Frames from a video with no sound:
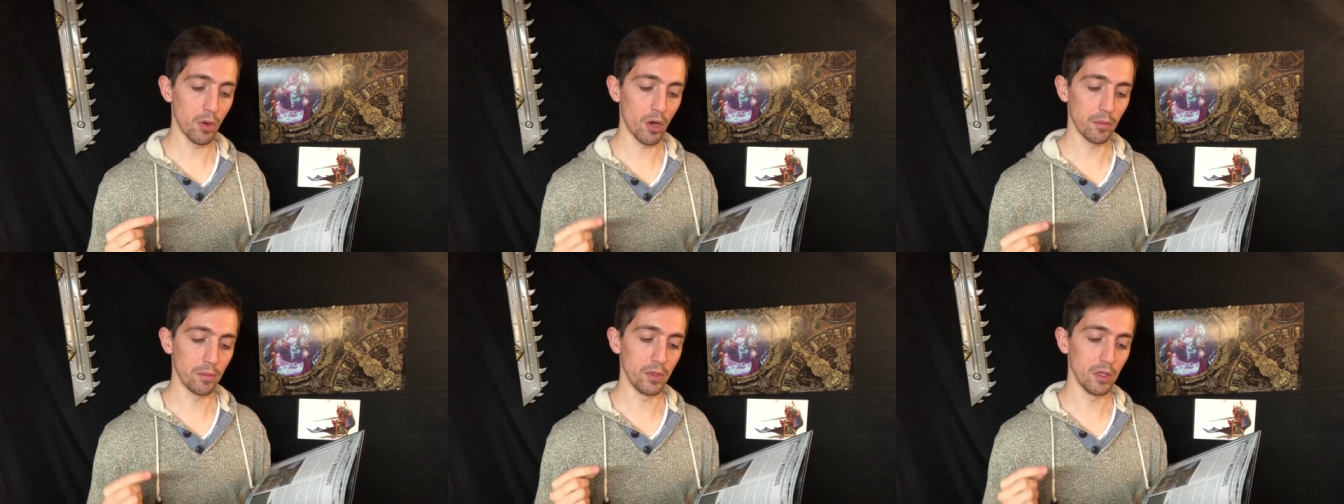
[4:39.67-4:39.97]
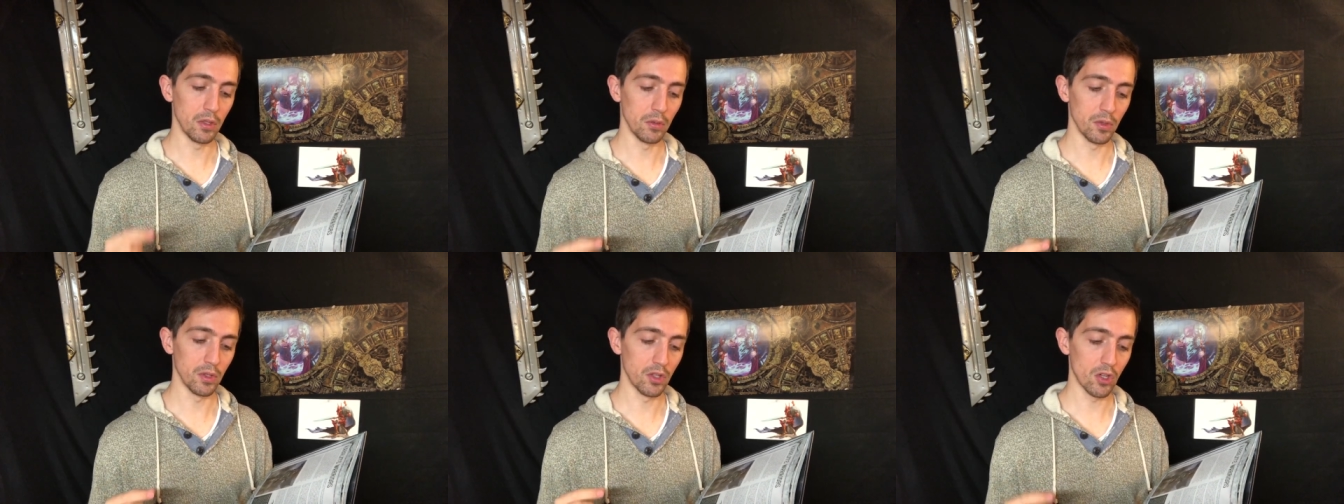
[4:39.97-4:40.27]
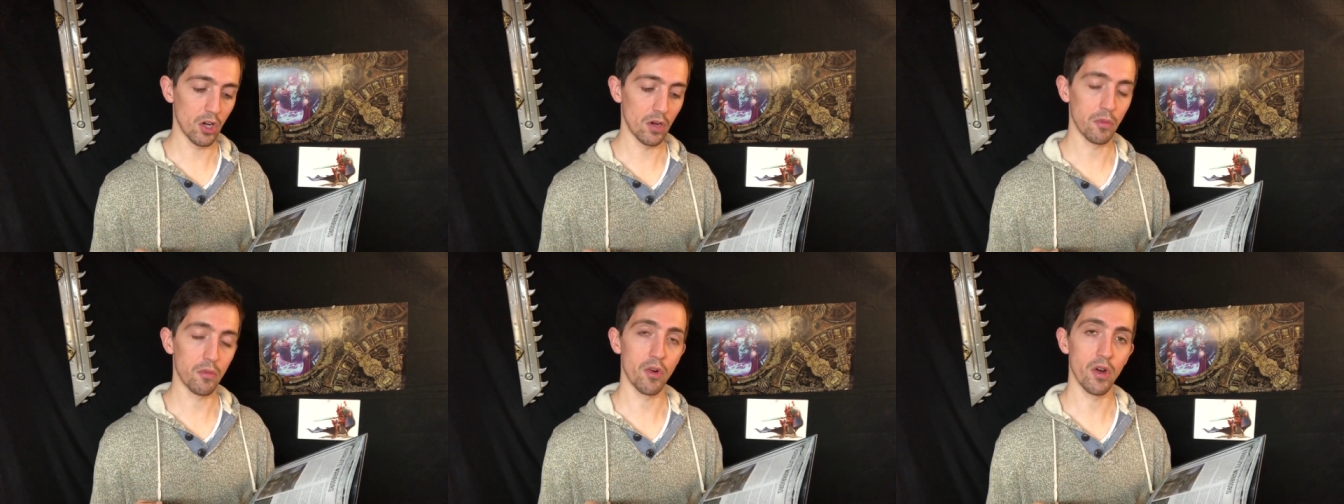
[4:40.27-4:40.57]
popular with
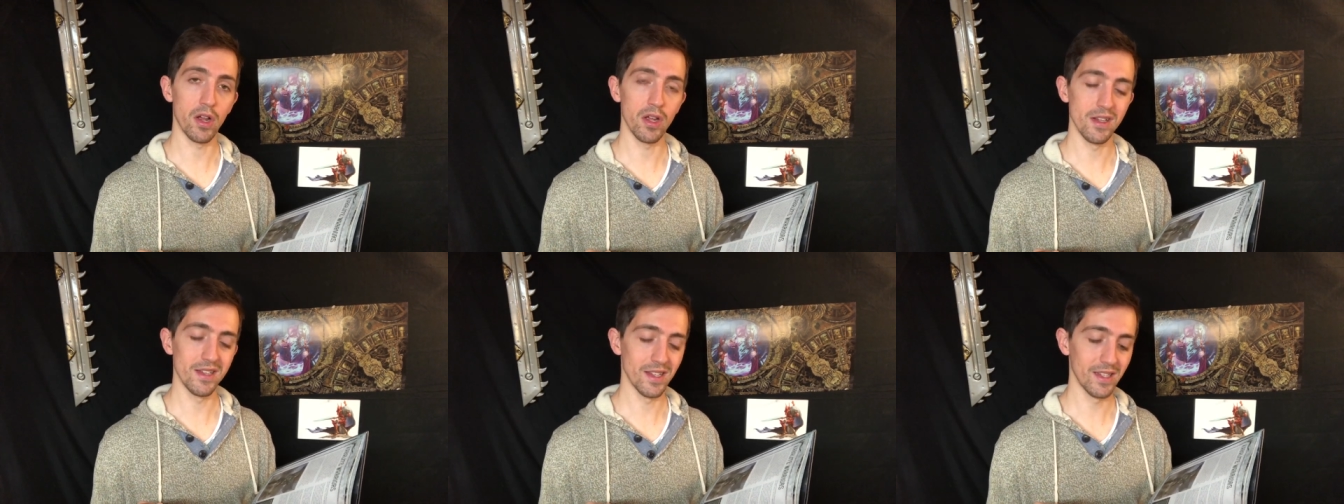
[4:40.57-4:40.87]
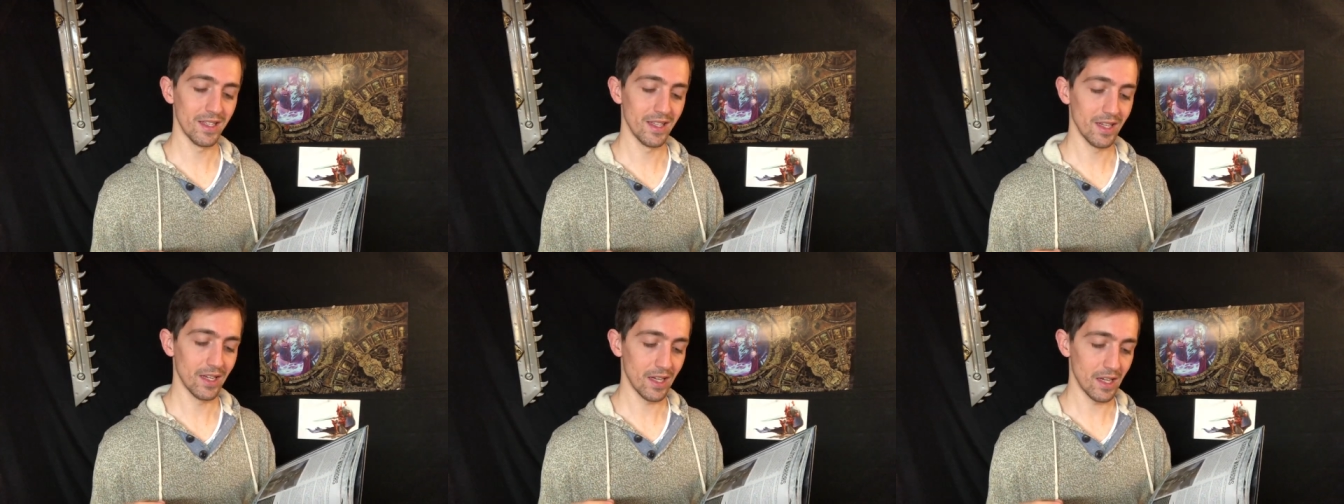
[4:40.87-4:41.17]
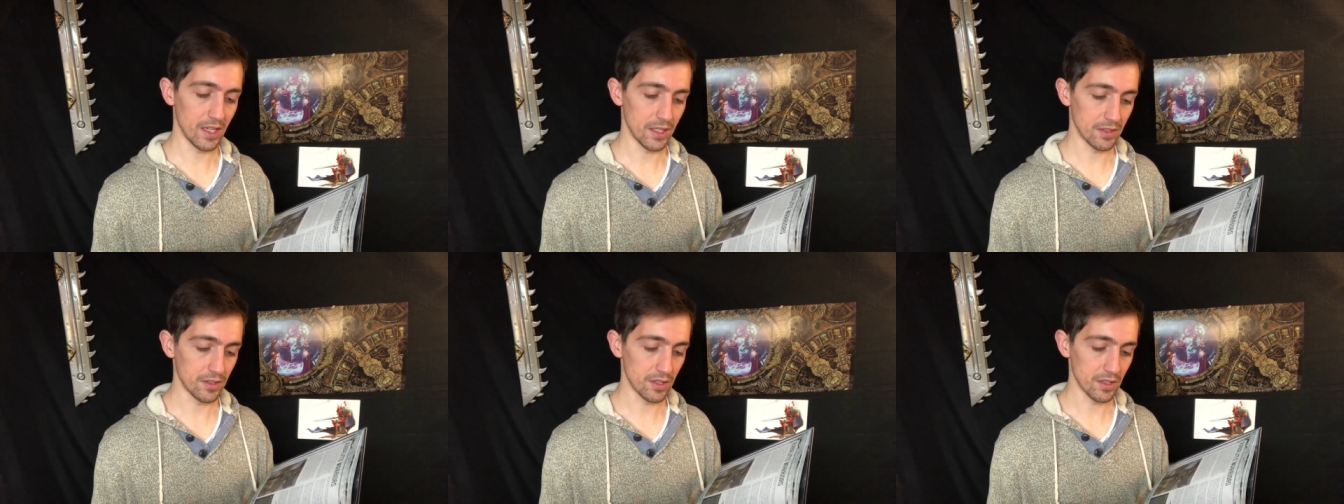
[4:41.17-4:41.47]
Commorragh
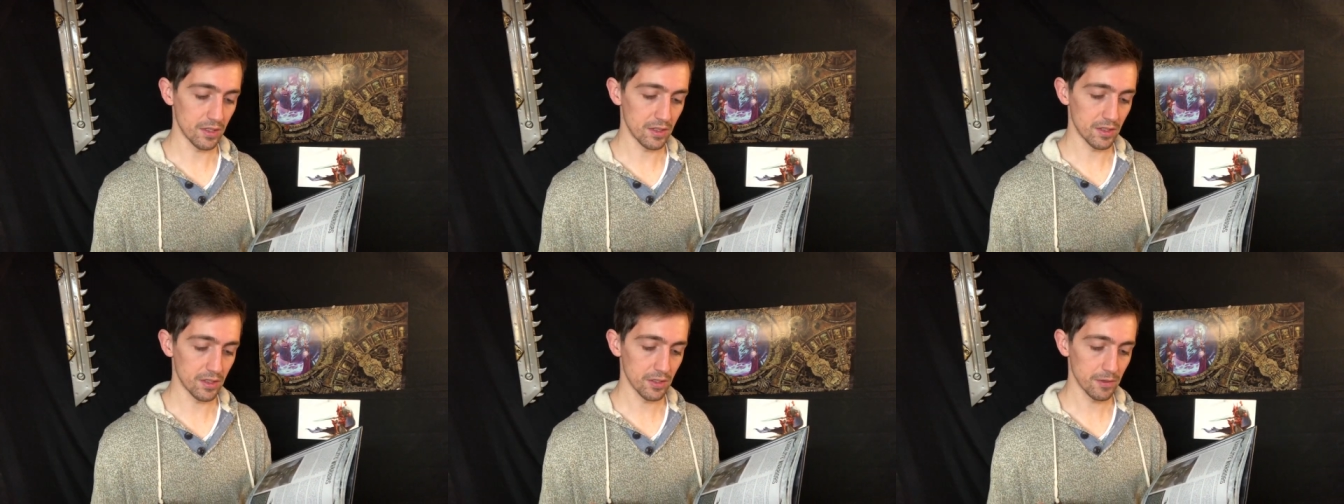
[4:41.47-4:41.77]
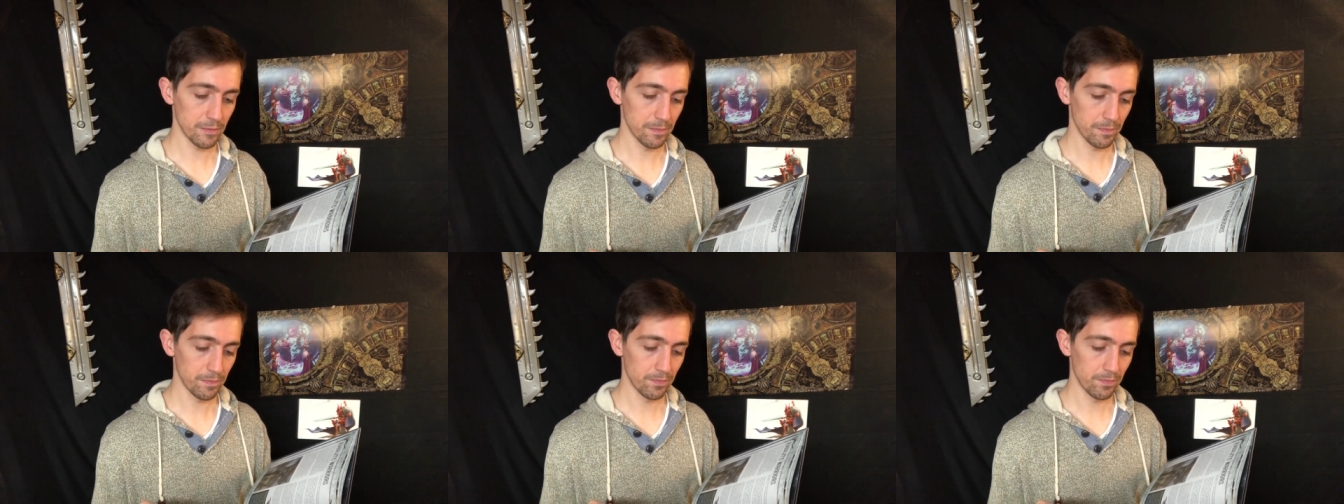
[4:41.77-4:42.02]
hunters.